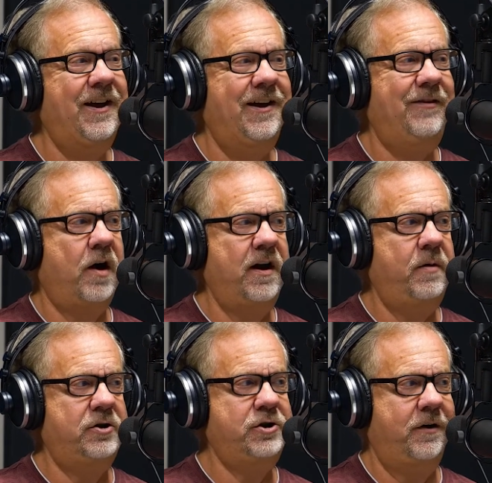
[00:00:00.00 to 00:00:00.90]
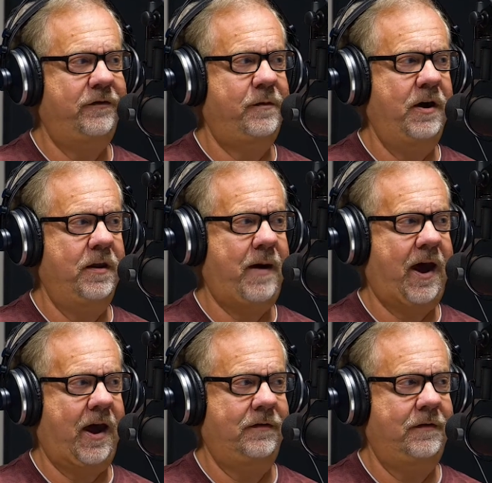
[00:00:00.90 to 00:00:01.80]
He's already been generous to me in the
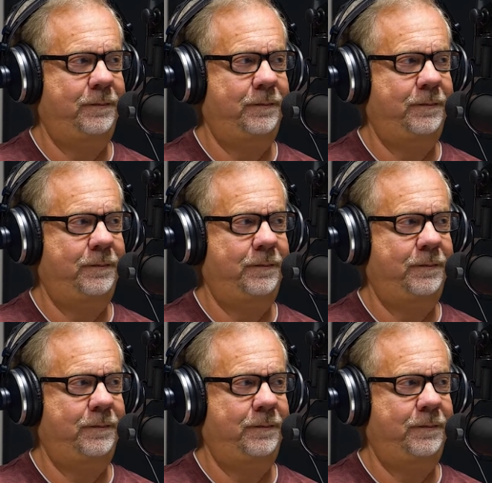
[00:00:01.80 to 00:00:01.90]
past.